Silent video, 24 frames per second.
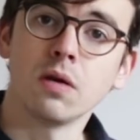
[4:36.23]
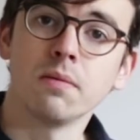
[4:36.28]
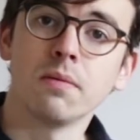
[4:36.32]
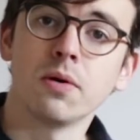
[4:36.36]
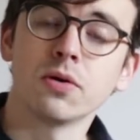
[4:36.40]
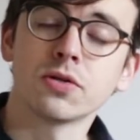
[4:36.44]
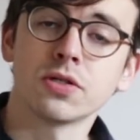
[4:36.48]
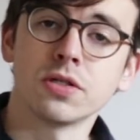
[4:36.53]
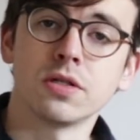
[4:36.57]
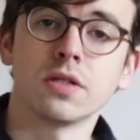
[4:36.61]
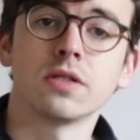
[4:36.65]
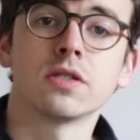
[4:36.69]
little
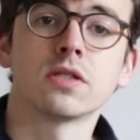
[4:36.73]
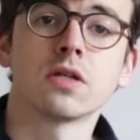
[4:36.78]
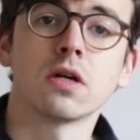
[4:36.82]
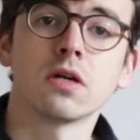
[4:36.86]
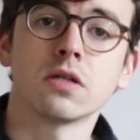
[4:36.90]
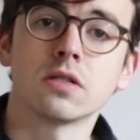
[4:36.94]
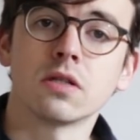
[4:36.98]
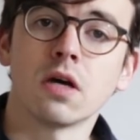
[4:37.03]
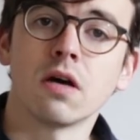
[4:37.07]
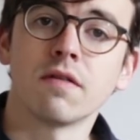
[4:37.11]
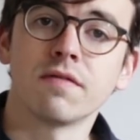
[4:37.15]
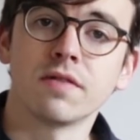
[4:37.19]
motion that
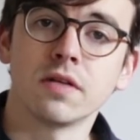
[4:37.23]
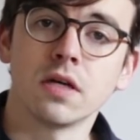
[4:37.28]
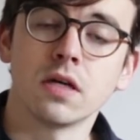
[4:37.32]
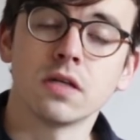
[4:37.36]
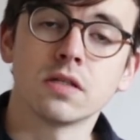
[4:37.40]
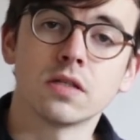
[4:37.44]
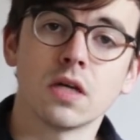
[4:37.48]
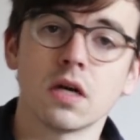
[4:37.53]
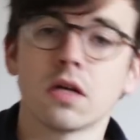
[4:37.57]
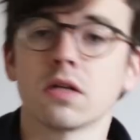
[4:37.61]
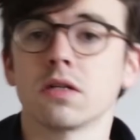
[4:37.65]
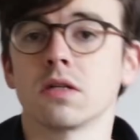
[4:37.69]
starts off the
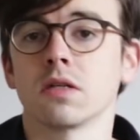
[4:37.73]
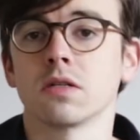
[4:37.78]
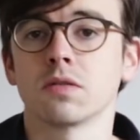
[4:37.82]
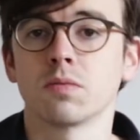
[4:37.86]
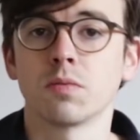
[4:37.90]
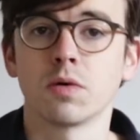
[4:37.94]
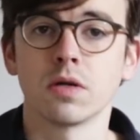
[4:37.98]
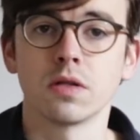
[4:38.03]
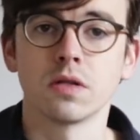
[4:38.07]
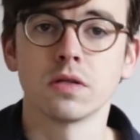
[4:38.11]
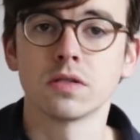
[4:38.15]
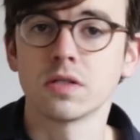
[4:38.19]
A section
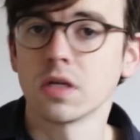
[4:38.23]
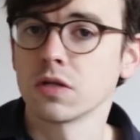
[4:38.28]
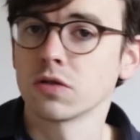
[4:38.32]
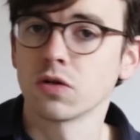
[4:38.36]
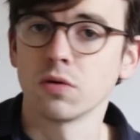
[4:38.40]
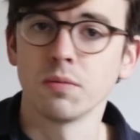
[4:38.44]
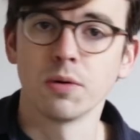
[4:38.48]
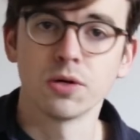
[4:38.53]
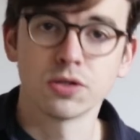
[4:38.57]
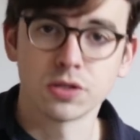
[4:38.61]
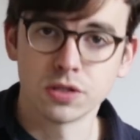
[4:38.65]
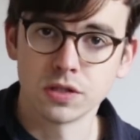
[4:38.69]
is one of the
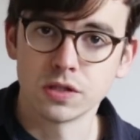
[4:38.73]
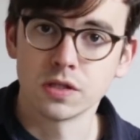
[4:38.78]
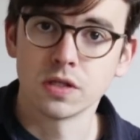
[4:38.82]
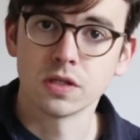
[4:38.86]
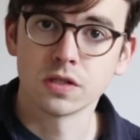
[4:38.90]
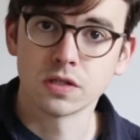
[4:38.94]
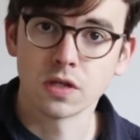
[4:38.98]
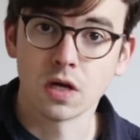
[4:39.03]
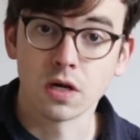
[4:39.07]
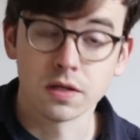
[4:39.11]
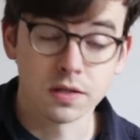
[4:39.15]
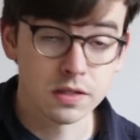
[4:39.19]
central motions of
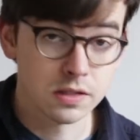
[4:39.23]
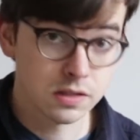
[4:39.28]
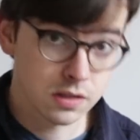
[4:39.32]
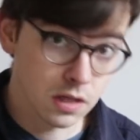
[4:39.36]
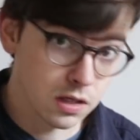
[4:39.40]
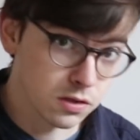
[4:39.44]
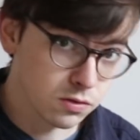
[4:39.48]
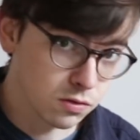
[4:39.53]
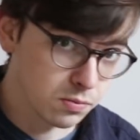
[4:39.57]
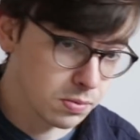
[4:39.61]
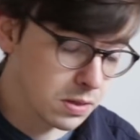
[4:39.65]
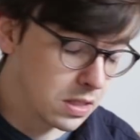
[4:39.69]
the song that
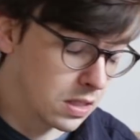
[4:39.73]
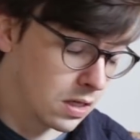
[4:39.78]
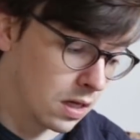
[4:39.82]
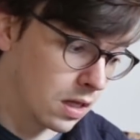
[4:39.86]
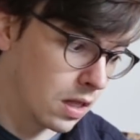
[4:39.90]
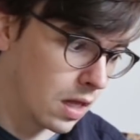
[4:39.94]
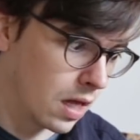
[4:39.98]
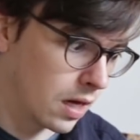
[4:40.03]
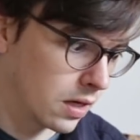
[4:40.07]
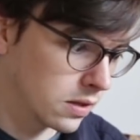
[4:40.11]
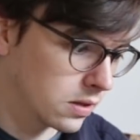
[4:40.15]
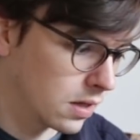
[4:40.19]
does repeat
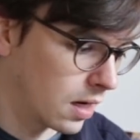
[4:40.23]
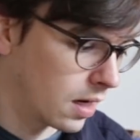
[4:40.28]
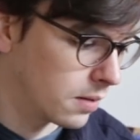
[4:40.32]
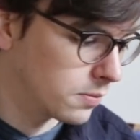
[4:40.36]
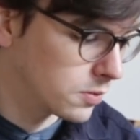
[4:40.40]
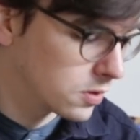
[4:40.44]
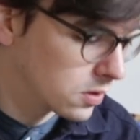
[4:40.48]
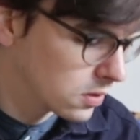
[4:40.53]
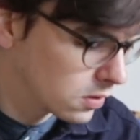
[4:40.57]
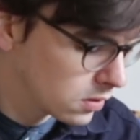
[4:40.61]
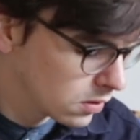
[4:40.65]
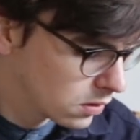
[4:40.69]
a lot of
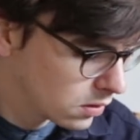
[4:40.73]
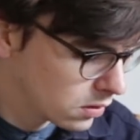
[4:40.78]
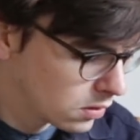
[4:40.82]
times.